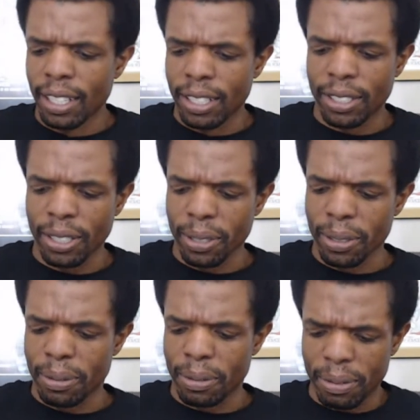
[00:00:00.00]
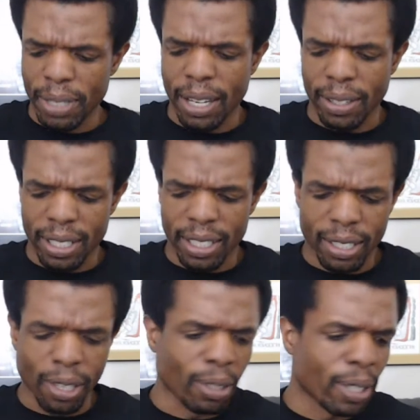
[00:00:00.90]
So yeah,
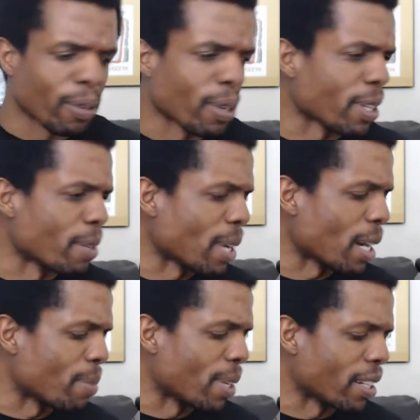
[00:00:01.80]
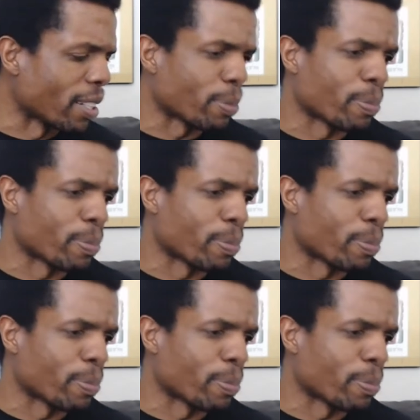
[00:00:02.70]
totally worth it in my opinion.